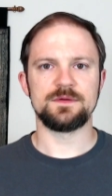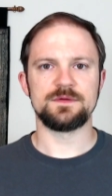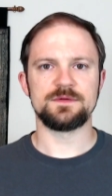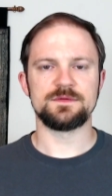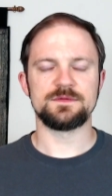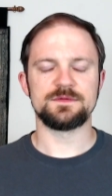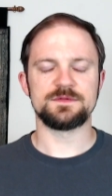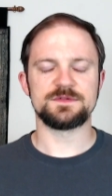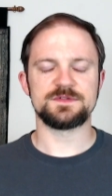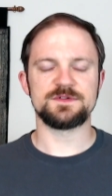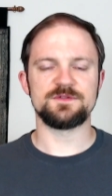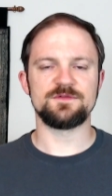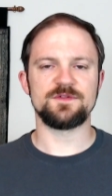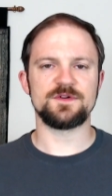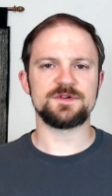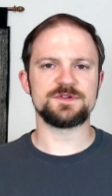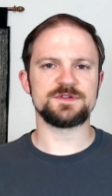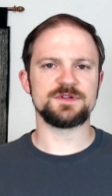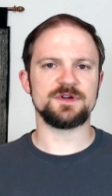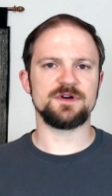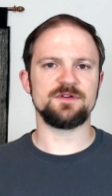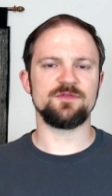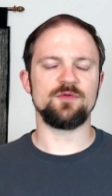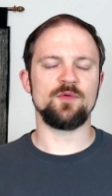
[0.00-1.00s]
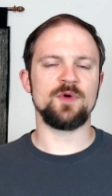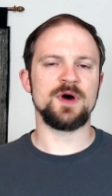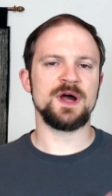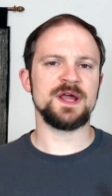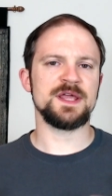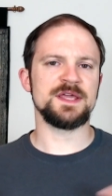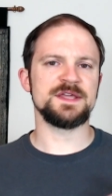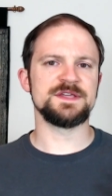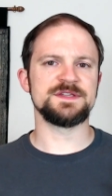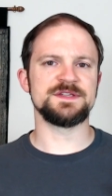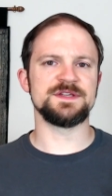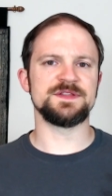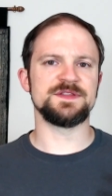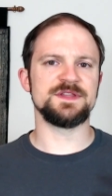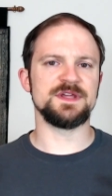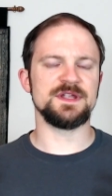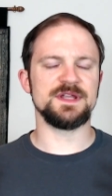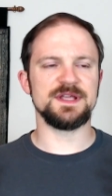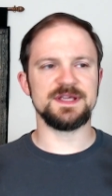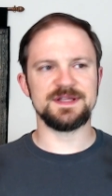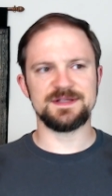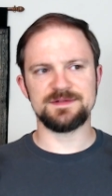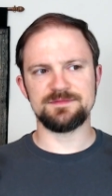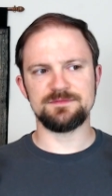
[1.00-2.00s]
So first off, why is it
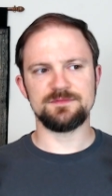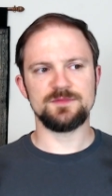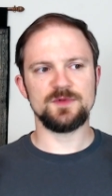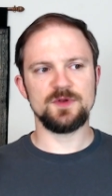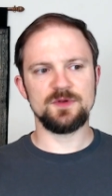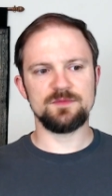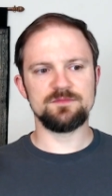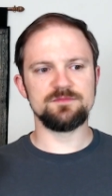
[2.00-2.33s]
that in